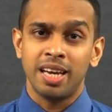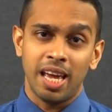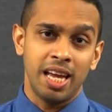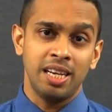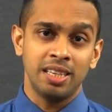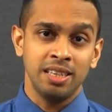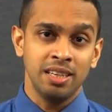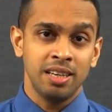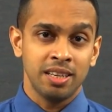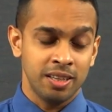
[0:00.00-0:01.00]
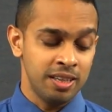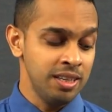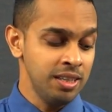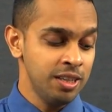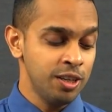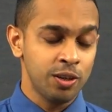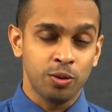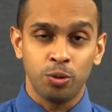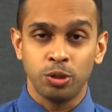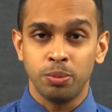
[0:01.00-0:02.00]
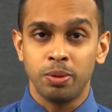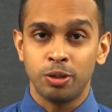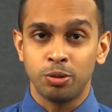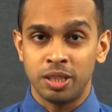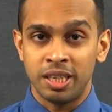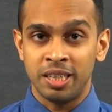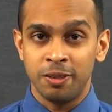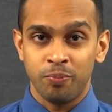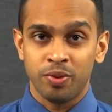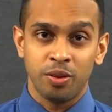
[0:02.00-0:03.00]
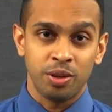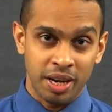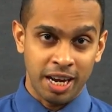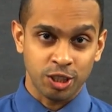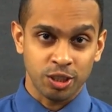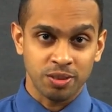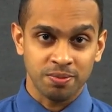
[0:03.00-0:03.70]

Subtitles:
in the crucible to see the reaction.